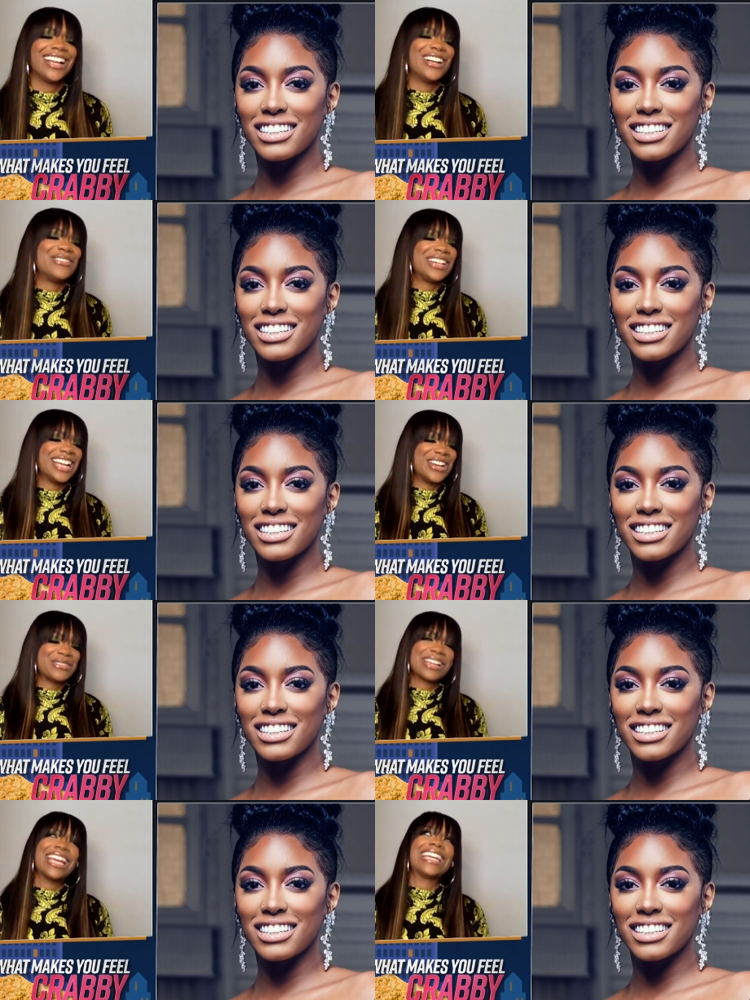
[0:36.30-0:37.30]
Speaker 1: Oh my god.
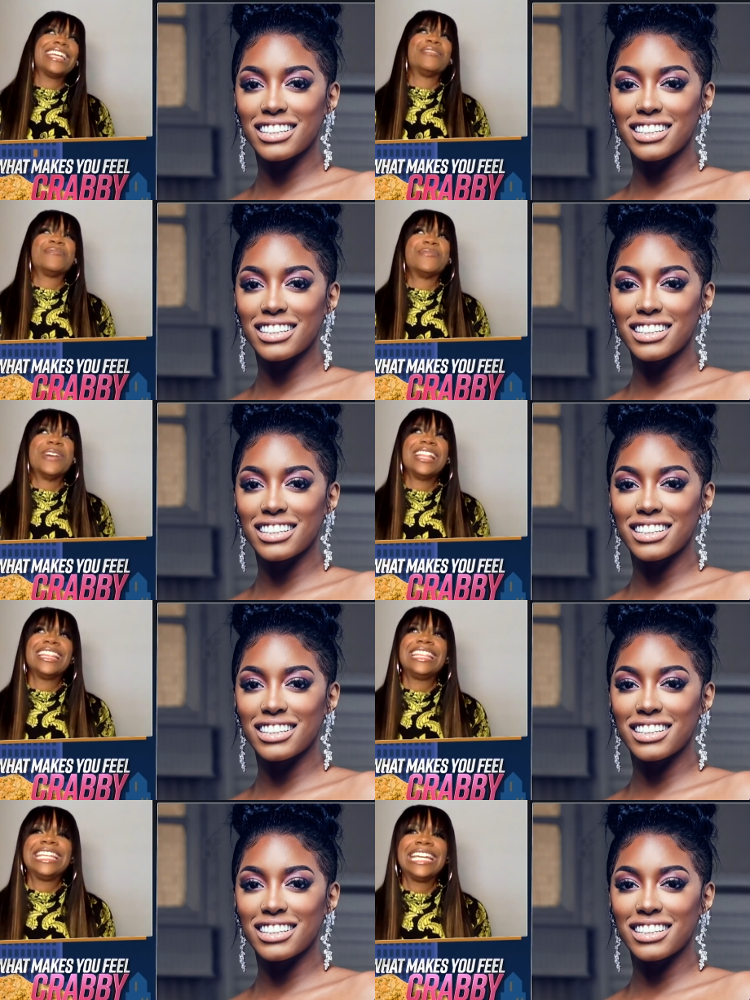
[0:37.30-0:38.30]
Okay.
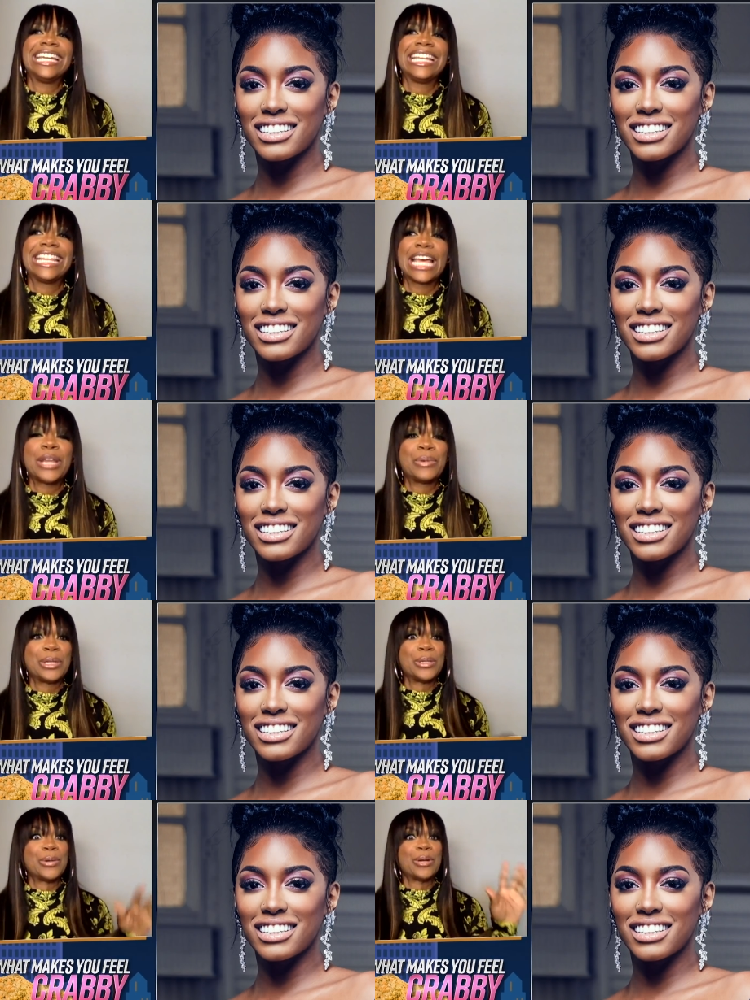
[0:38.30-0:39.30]
One thing that
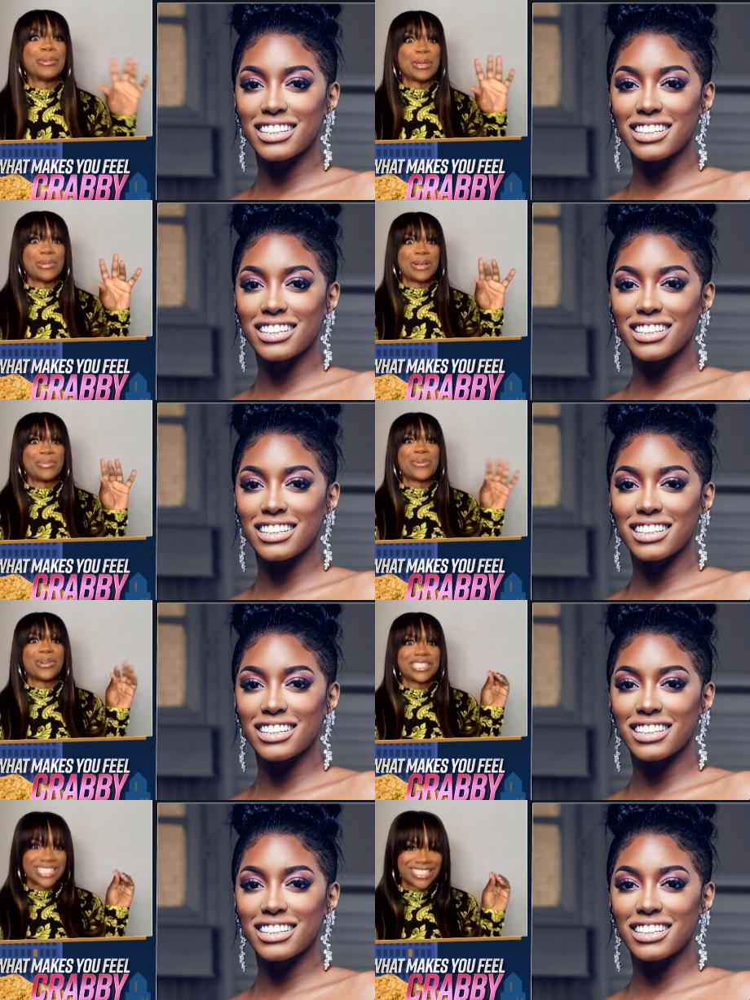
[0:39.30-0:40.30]
would annoy me about
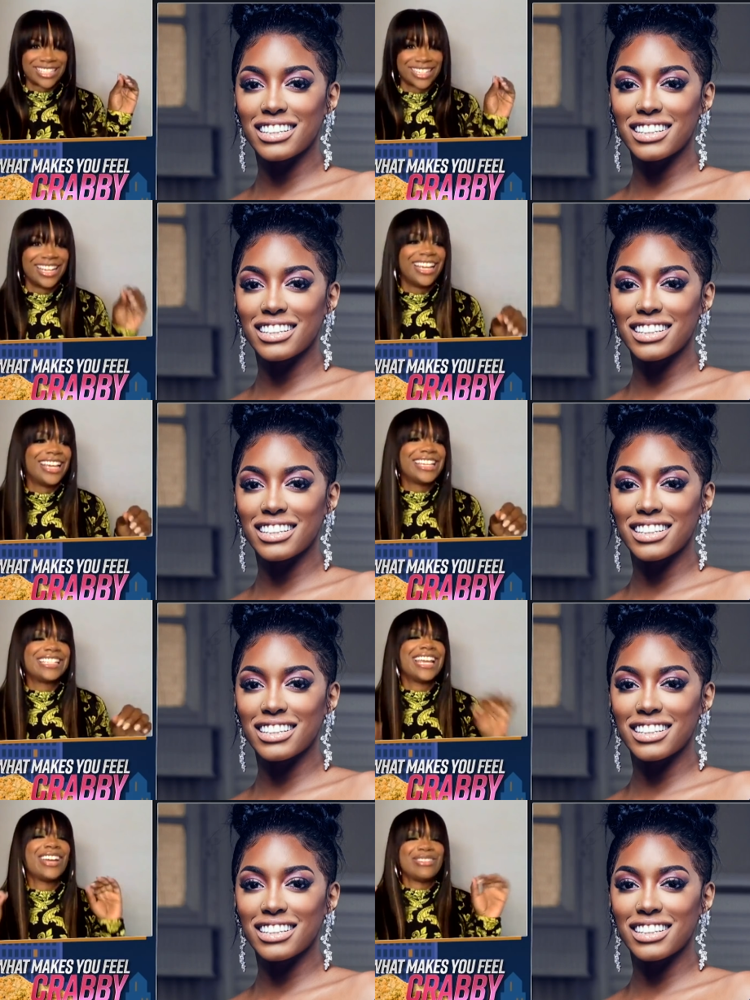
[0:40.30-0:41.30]
Porsha
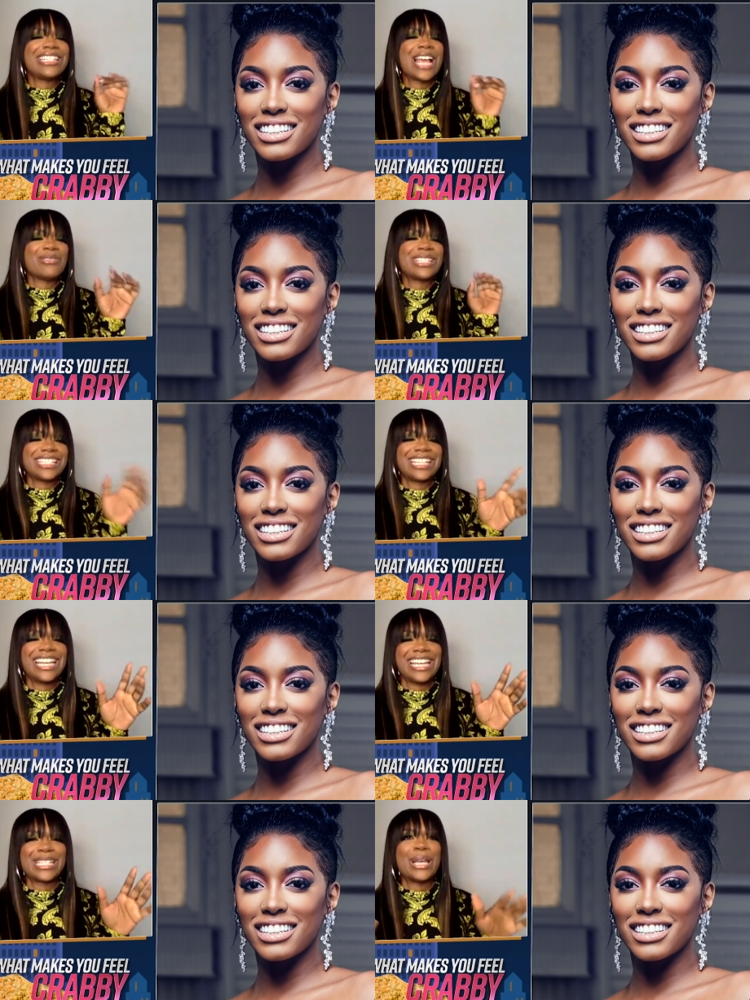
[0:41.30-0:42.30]
is every time she
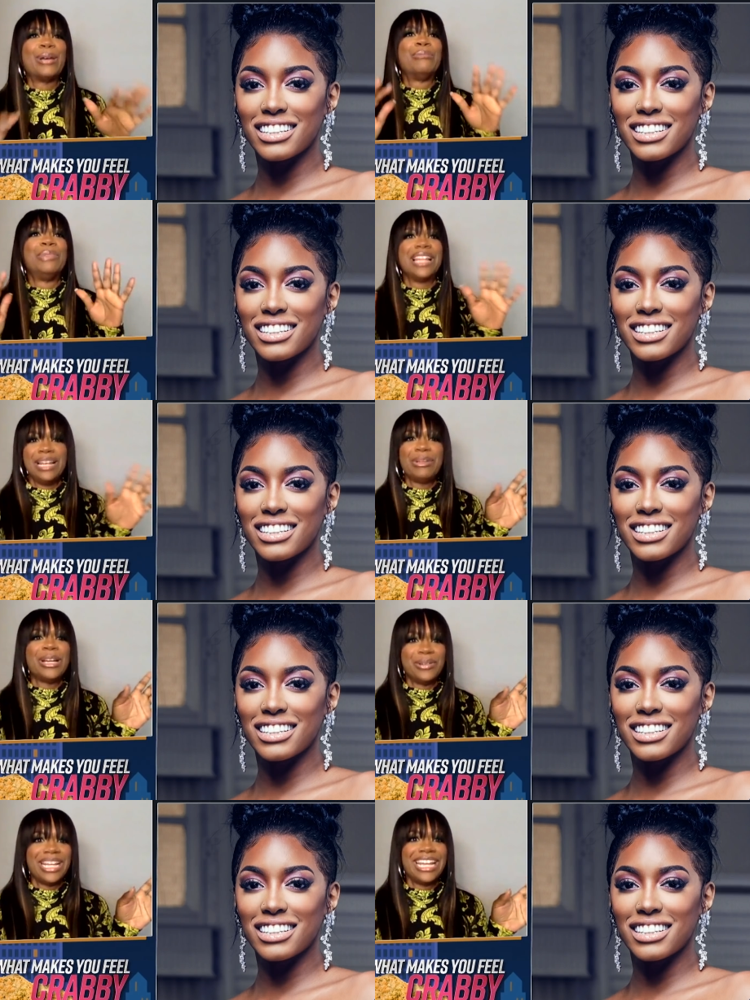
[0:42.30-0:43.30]
says, Blame it
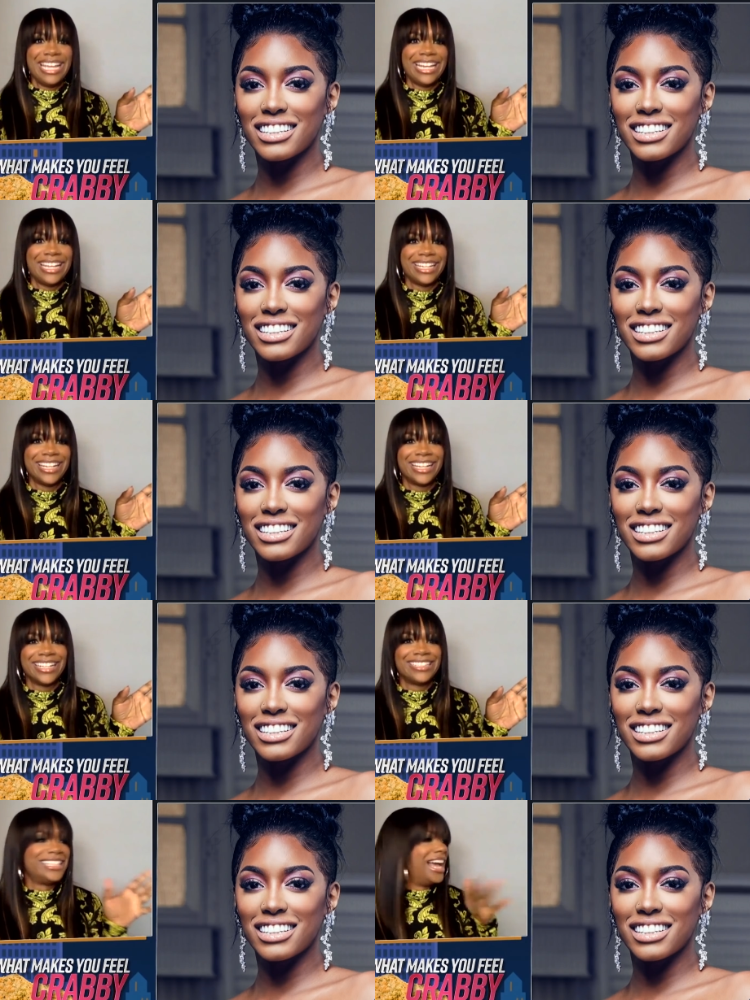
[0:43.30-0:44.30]
on the henny.
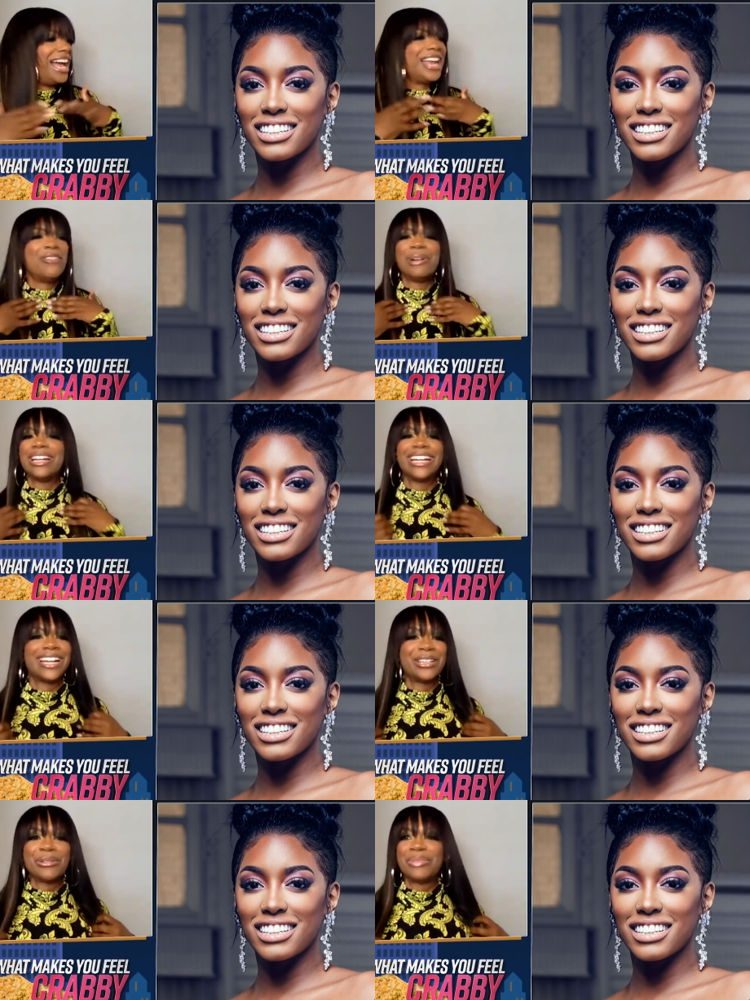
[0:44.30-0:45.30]
The, I don't want to
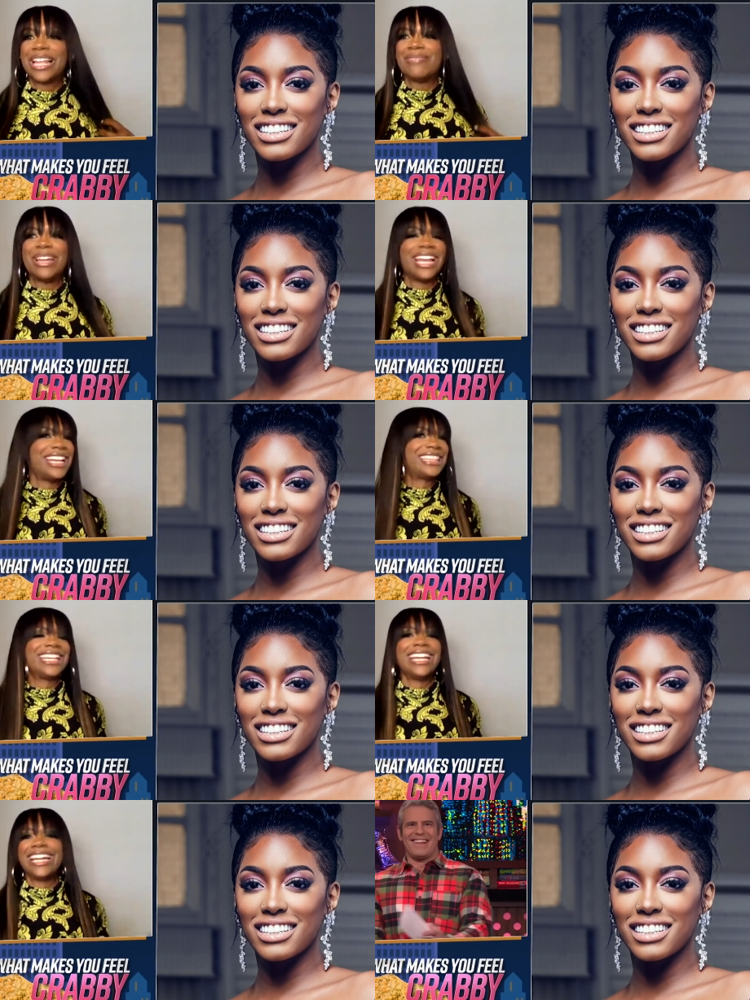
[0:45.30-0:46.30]
hear you blaming
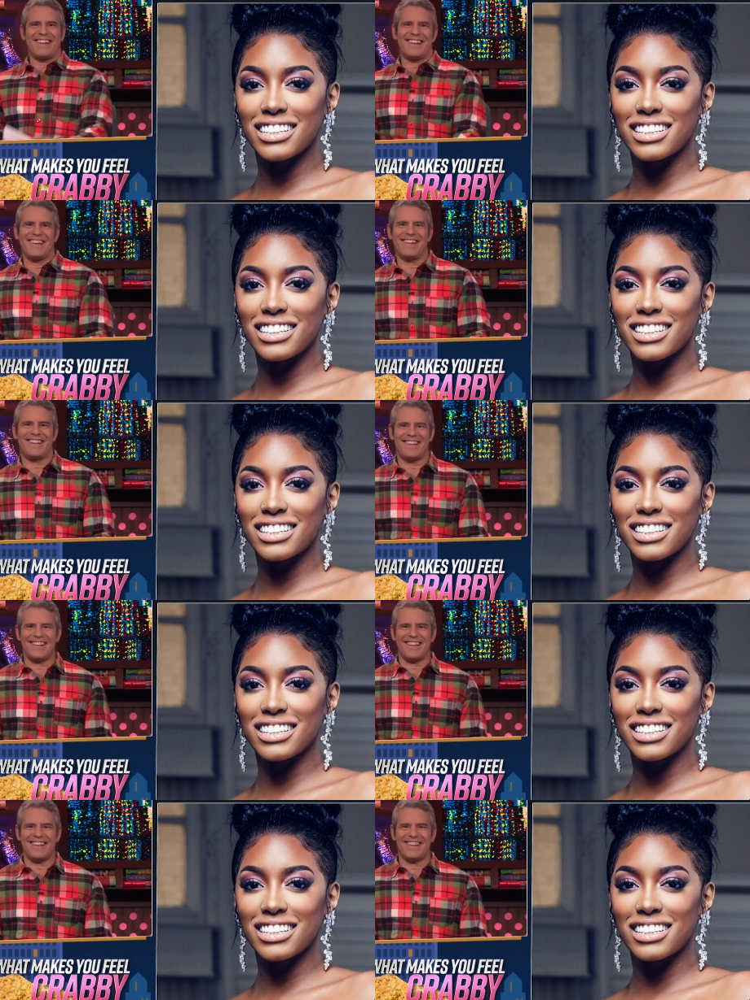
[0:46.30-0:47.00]
anything else on